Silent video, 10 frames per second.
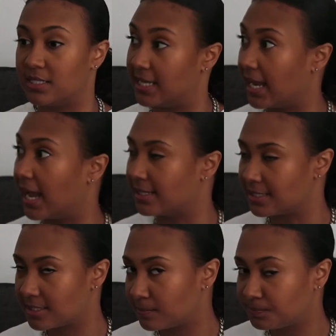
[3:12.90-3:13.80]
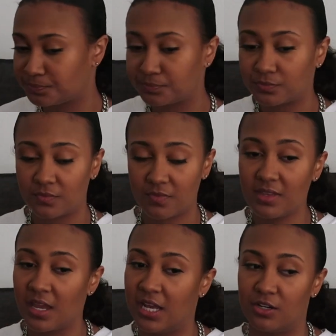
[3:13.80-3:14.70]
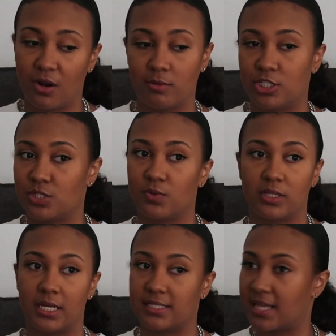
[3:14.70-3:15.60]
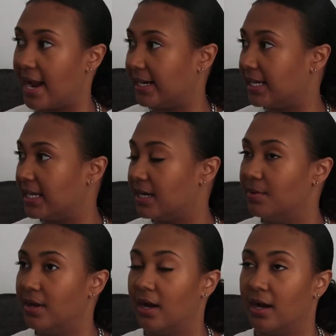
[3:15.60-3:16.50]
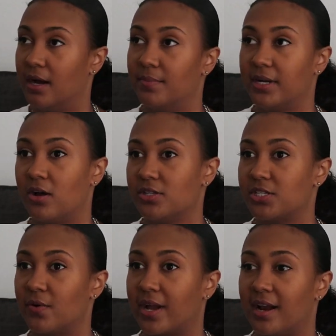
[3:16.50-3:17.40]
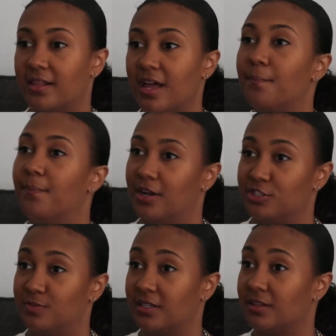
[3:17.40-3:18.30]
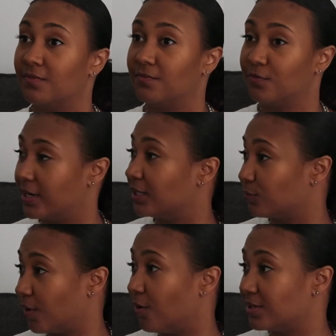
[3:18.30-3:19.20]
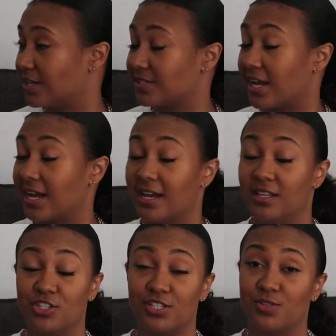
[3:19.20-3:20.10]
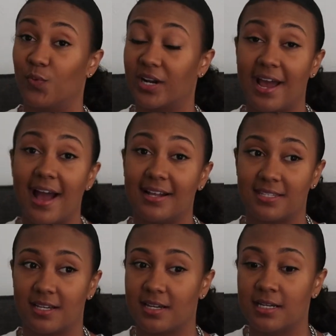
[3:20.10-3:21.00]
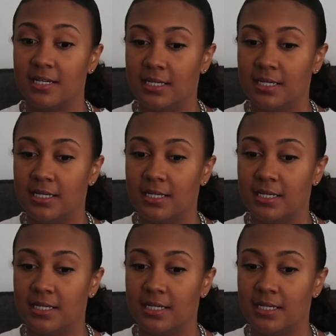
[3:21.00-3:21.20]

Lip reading: to dance. Mm-hmm. And, you know, I was just really excited, but also it kind of, like, punched me in the freaking throat, because I was like, just what I had to